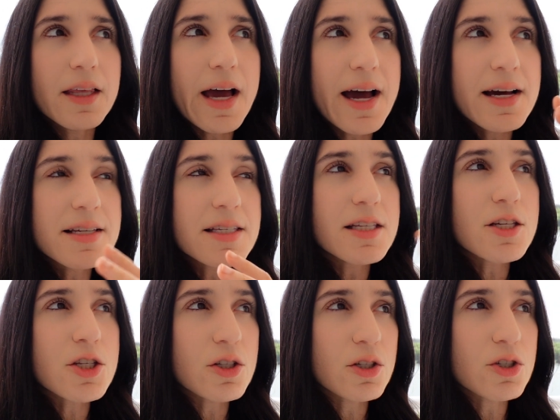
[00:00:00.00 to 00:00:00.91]
as
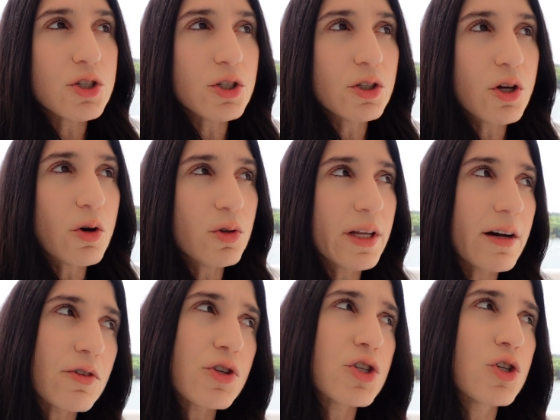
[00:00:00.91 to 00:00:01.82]
this low-level